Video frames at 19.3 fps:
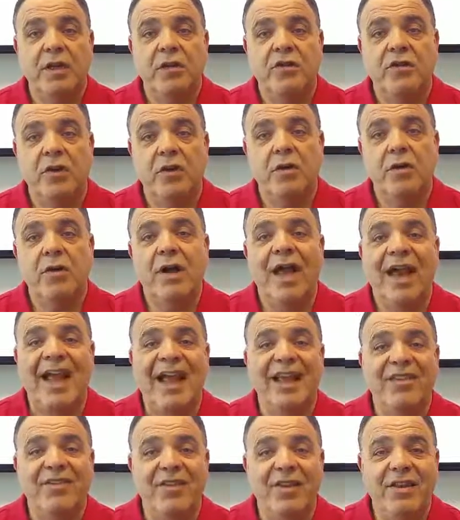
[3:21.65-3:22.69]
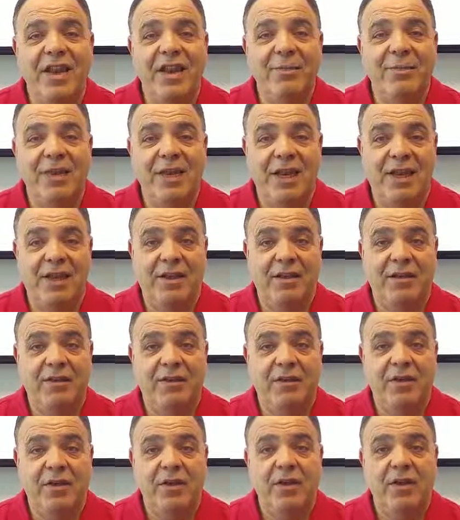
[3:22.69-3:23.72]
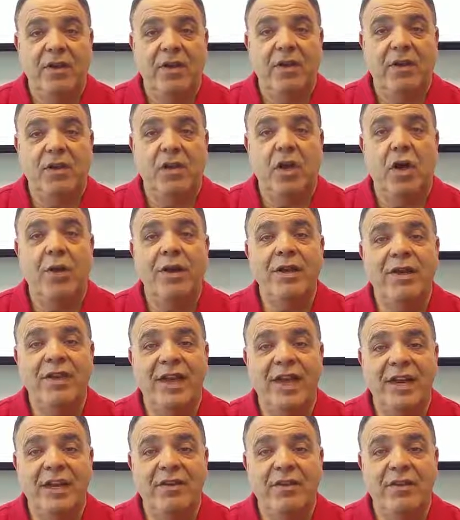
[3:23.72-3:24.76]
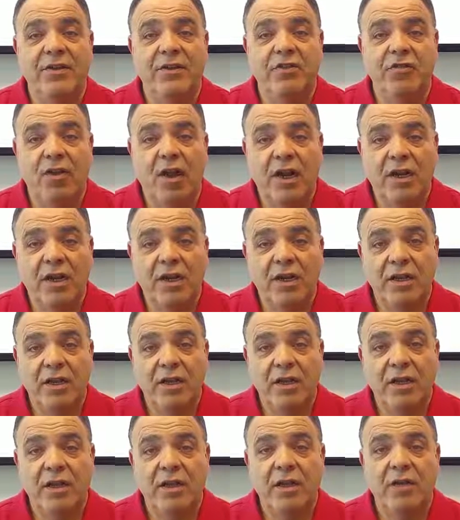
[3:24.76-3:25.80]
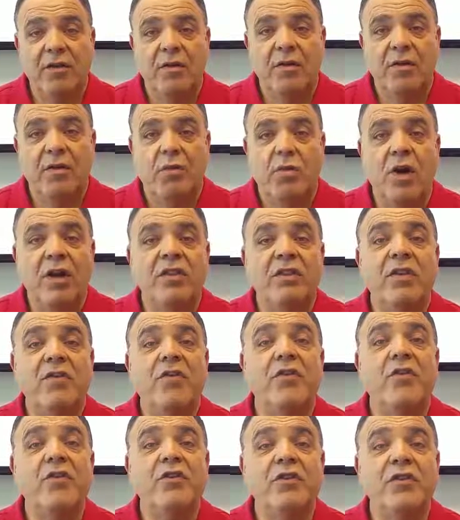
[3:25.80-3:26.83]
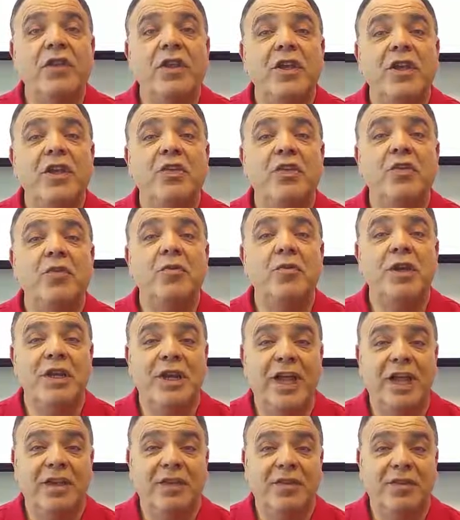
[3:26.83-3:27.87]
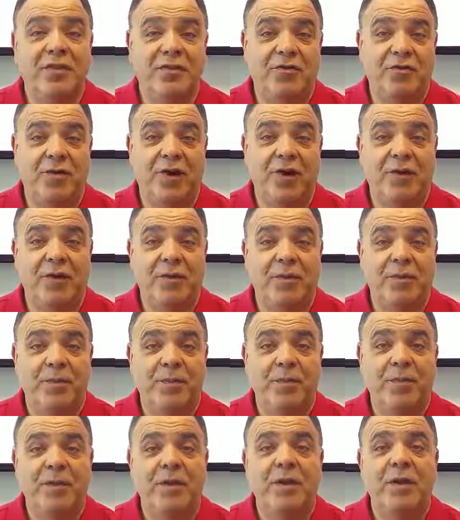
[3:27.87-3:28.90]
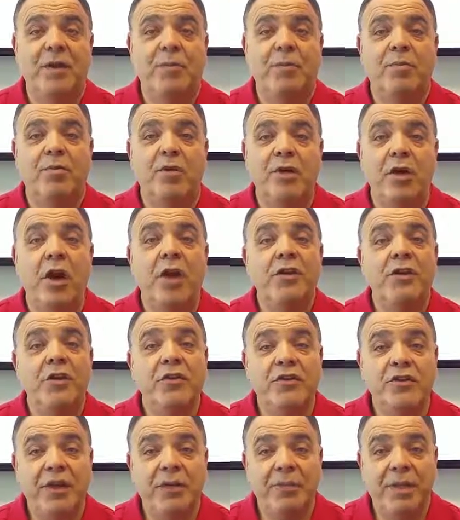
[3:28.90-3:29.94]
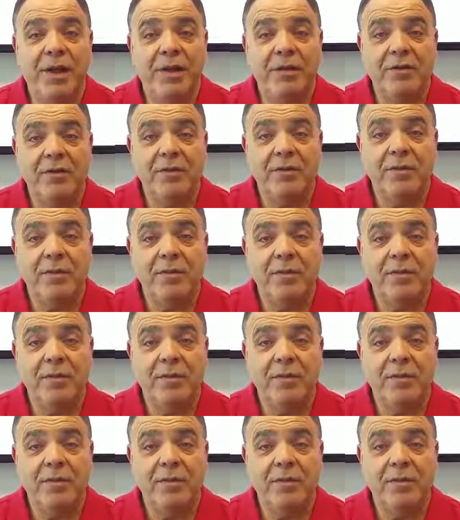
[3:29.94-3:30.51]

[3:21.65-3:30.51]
So as the day begins, you're going to get into the truck. What's the first thing you do when you get into the truck? Put on your seatbelt.